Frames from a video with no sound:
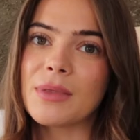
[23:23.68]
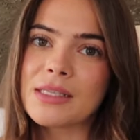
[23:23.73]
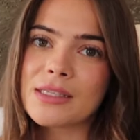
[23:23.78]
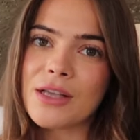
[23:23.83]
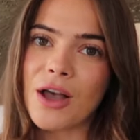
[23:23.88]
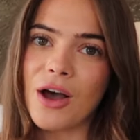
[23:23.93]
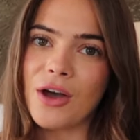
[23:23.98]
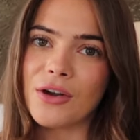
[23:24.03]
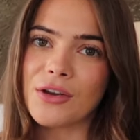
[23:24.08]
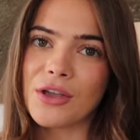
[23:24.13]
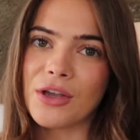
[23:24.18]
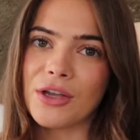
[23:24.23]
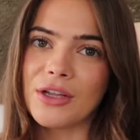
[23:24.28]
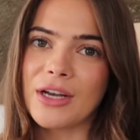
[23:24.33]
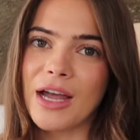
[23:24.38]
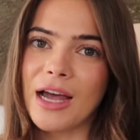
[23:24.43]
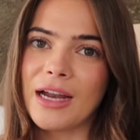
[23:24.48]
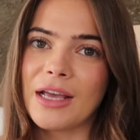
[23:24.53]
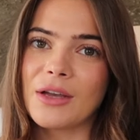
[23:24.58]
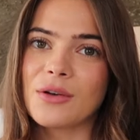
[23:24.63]
this
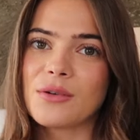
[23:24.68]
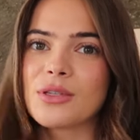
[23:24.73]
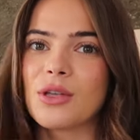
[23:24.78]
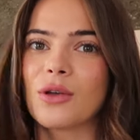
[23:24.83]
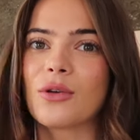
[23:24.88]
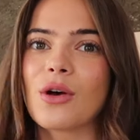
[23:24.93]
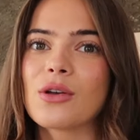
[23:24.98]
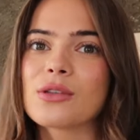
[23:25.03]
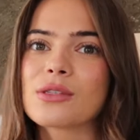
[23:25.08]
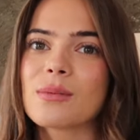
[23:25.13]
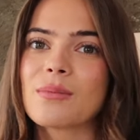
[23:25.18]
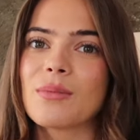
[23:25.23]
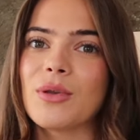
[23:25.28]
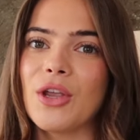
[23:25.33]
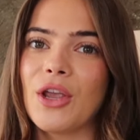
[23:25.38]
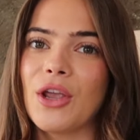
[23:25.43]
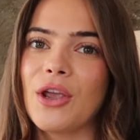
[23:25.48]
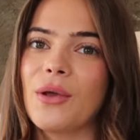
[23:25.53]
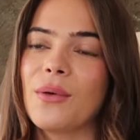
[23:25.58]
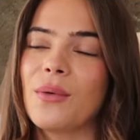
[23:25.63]
cardigan and I also got some
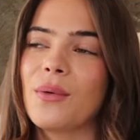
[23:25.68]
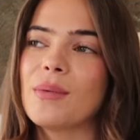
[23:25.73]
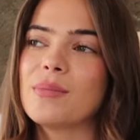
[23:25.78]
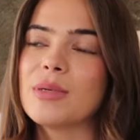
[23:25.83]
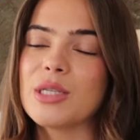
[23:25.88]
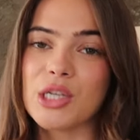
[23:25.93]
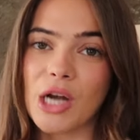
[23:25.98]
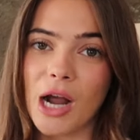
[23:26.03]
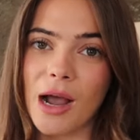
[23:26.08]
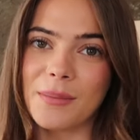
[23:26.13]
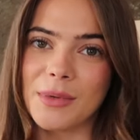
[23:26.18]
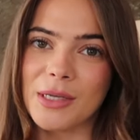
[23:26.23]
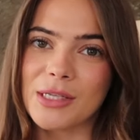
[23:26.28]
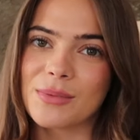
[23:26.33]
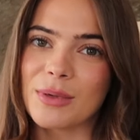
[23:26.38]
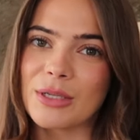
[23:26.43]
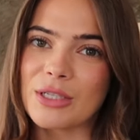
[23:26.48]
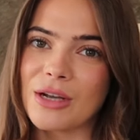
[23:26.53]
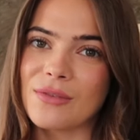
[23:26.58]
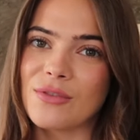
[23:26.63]
new
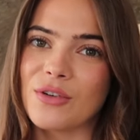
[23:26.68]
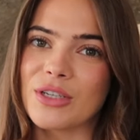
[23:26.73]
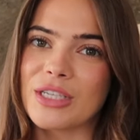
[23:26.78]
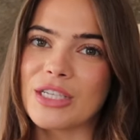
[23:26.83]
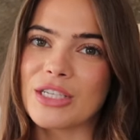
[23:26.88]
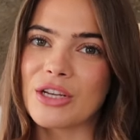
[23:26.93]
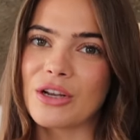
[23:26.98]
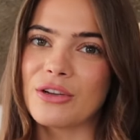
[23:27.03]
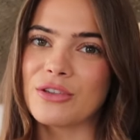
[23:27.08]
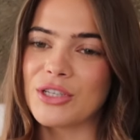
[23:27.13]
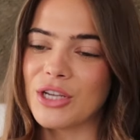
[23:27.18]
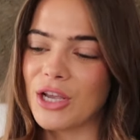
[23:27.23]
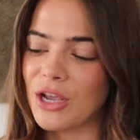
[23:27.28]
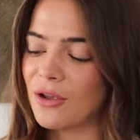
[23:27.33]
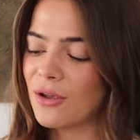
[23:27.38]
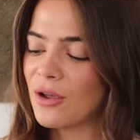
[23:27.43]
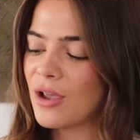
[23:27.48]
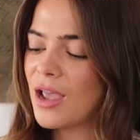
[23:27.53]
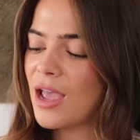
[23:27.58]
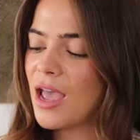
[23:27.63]
pajamas, which I've already showed
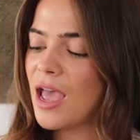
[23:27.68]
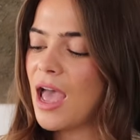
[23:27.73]
you.